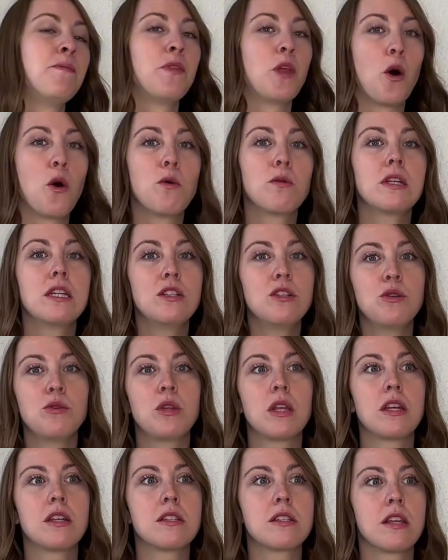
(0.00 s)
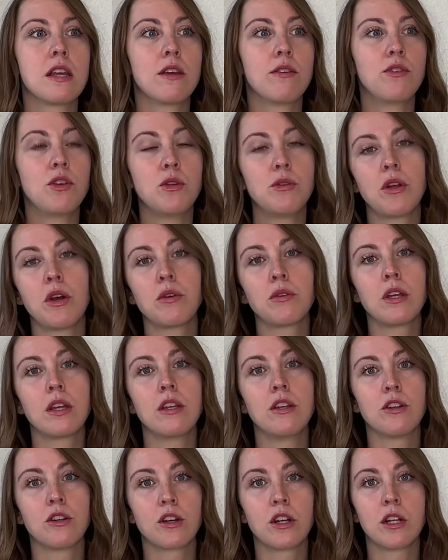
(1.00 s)
Only do this if you know that
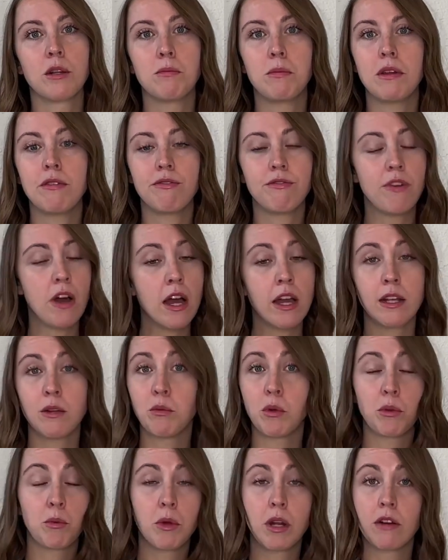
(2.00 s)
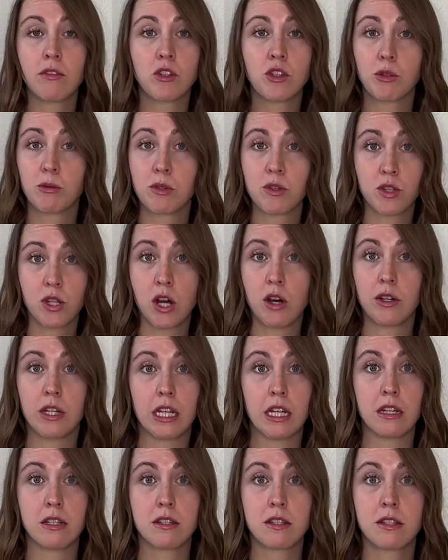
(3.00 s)
you're going to be fine with whatever the result
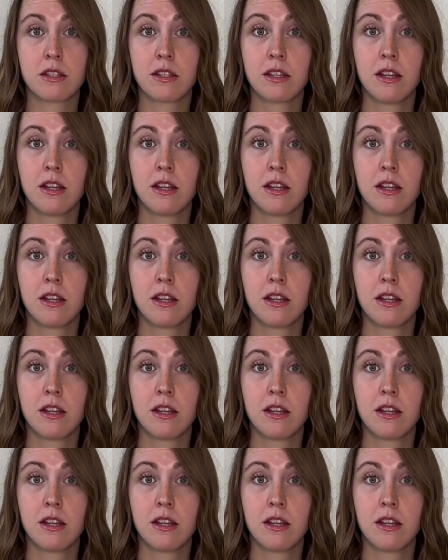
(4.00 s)
is.